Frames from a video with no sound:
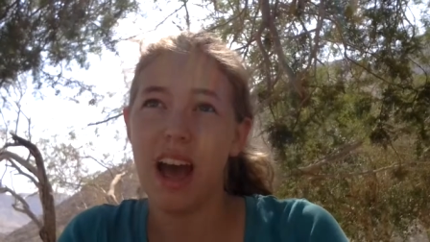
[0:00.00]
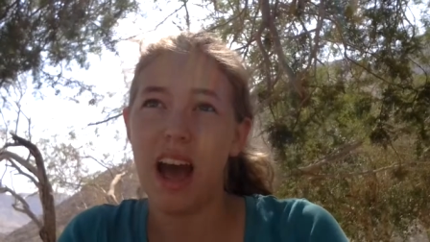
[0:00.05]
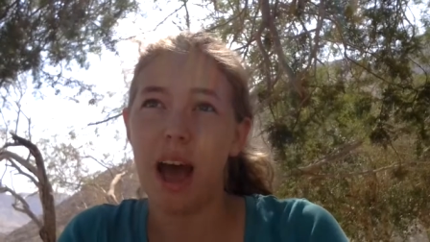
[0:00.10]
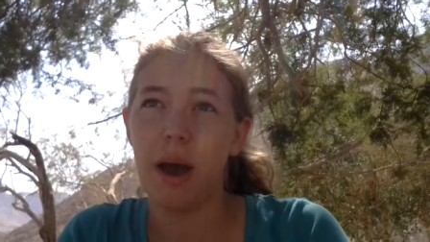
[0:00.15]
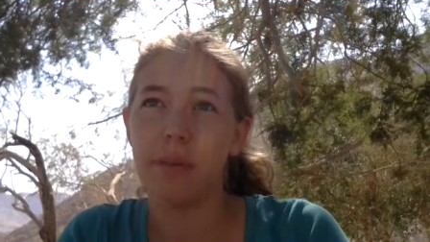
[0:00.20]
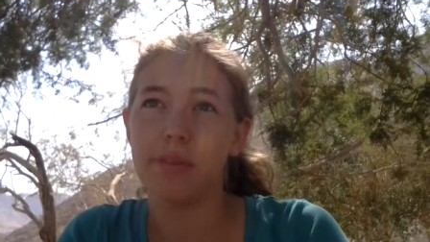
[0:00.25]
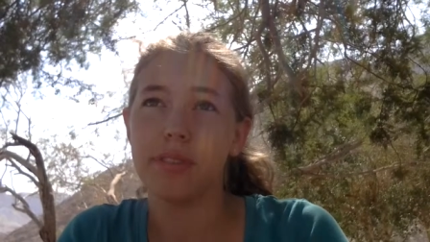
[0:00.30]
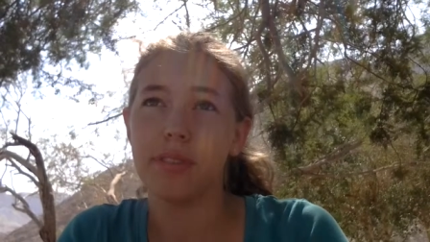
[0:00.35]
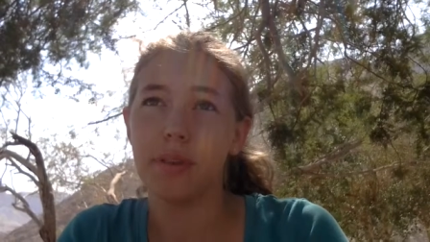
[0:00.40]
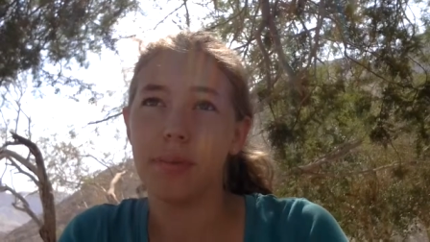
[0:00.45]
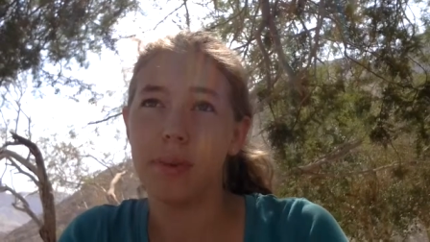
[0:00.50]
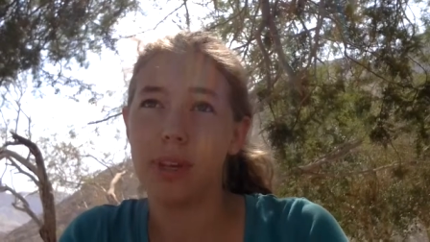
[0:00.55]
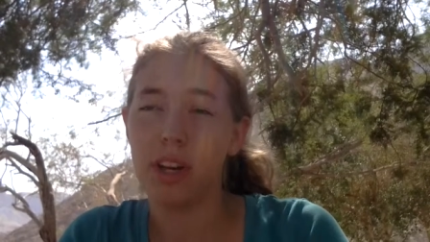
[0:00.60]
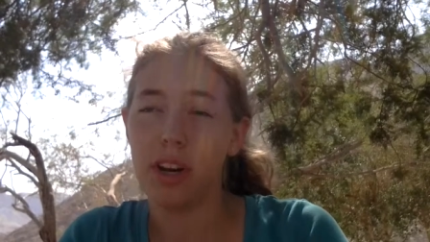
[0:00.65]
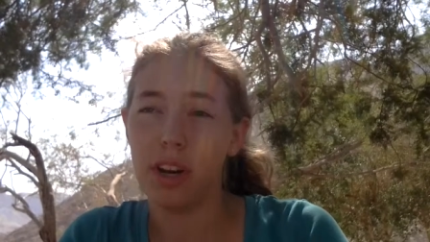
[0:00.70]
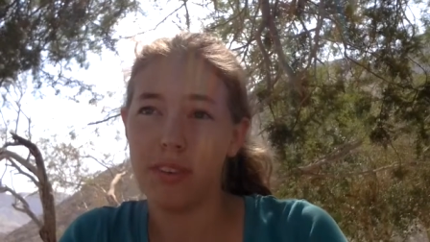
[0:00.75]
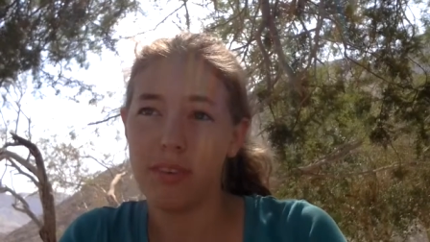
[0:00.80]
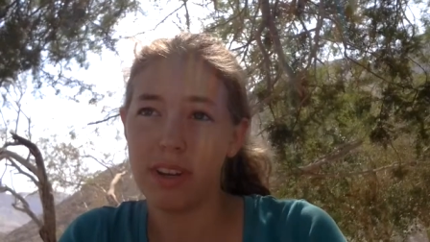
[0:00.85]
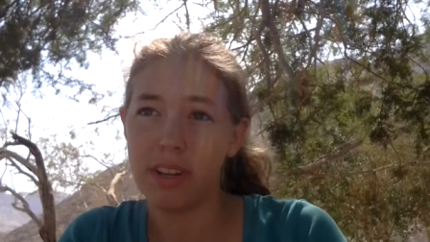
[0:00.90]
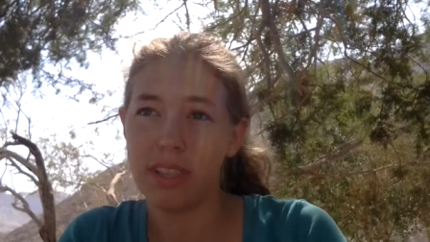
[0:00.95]
I was a little bit
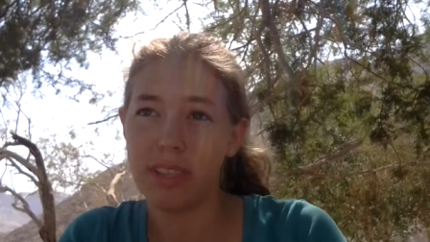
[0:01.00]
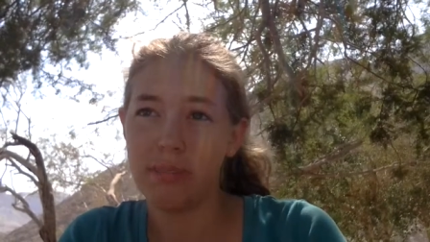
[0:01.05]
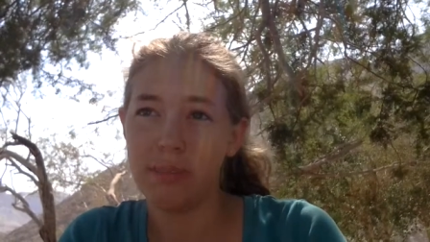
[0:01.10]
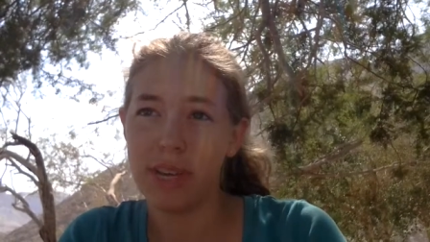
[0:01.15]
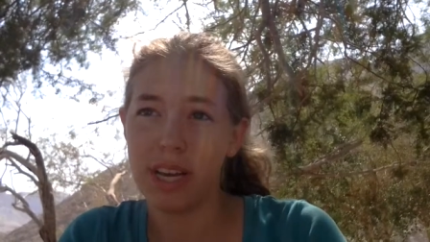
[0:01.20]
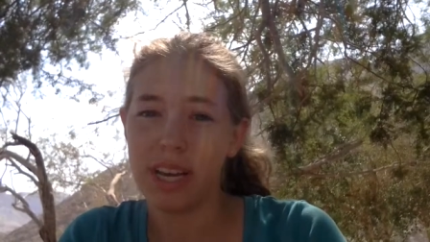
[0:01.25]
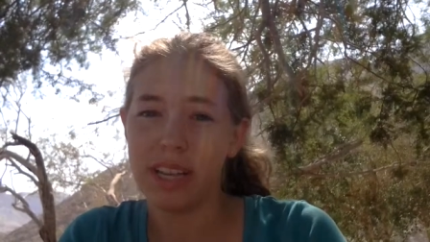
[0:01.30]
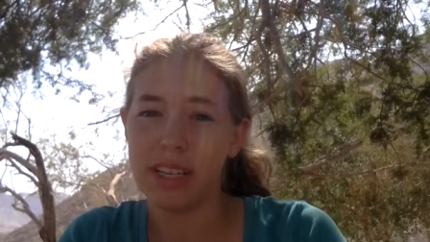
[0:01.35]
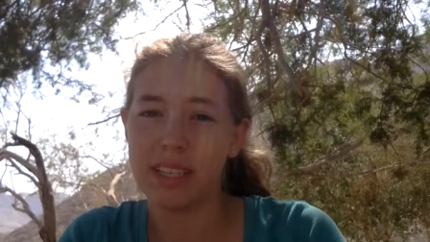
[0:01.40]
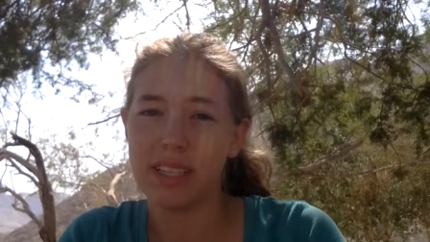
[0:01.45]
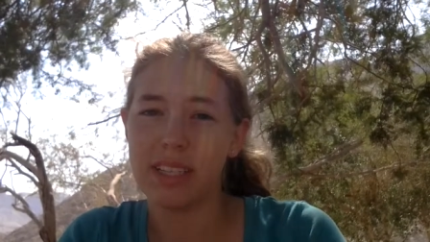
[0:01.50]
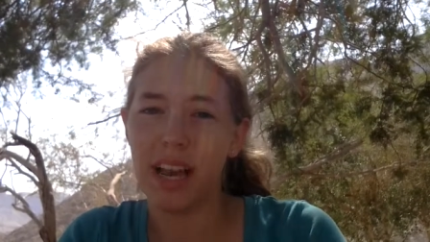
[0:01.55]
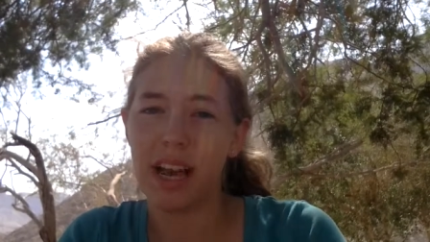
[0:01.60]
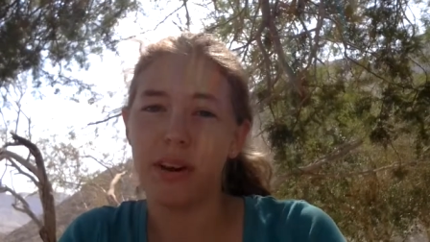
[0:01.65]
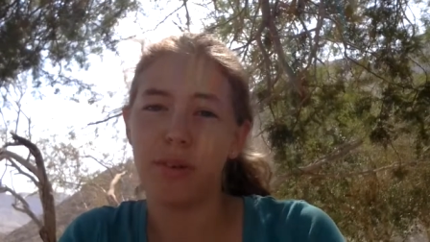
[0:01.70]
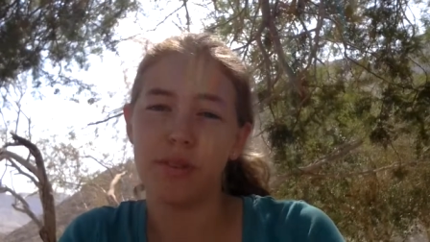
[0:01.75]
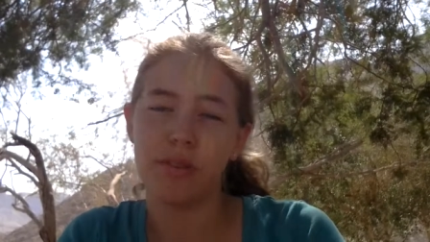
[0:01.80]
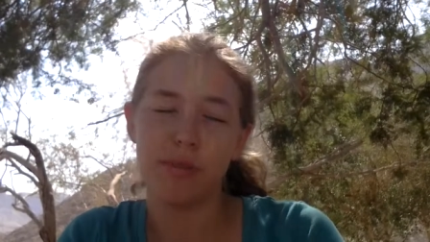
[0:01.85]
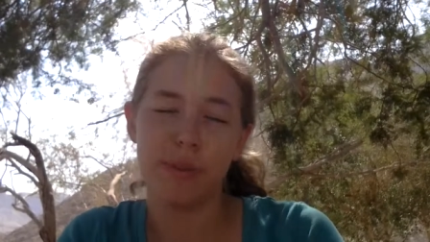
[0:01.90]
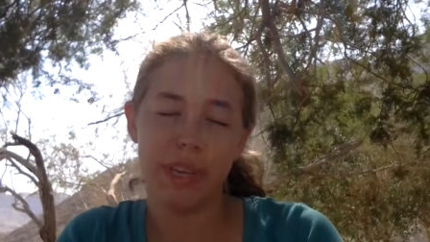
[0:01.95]
nervous because I
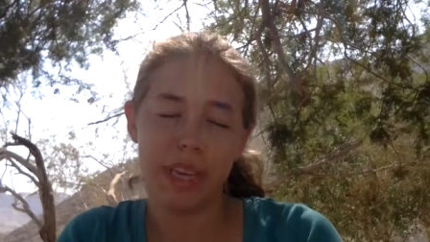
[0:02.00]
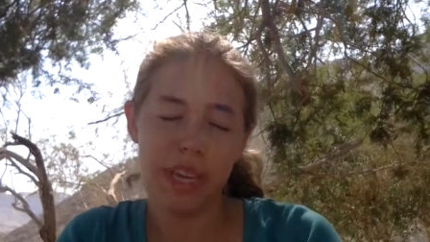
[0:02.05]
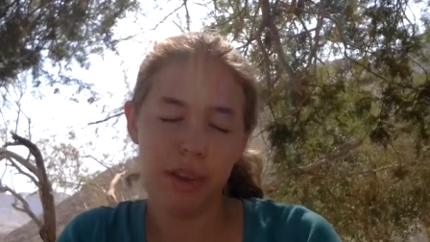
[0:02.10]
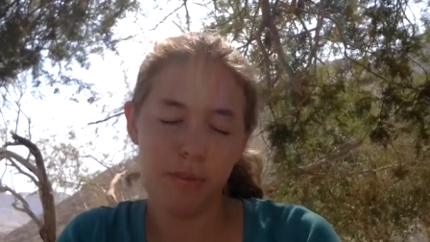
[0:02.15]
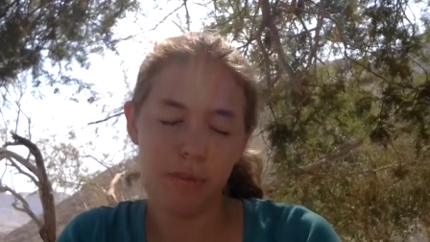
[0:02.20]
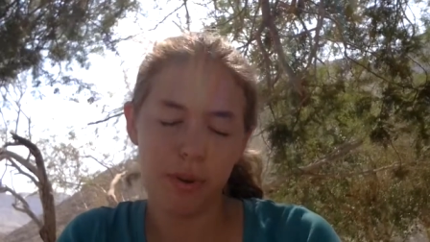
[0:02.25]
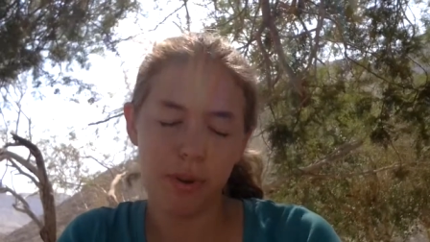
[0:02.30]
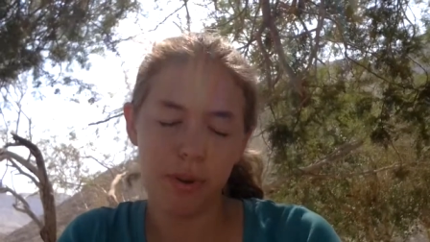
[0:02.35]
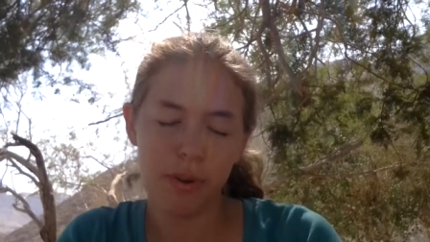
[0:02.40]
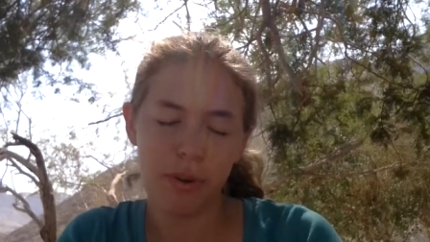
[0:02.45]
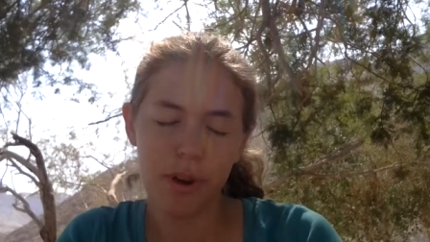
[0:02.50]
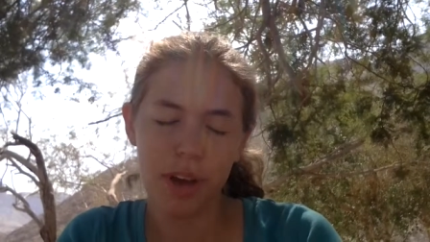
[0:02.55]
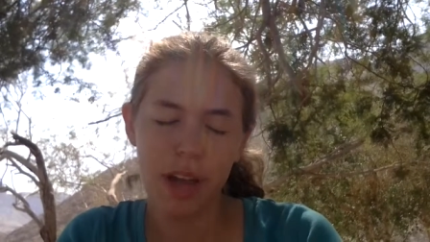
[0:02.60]
don't speak Hebrew,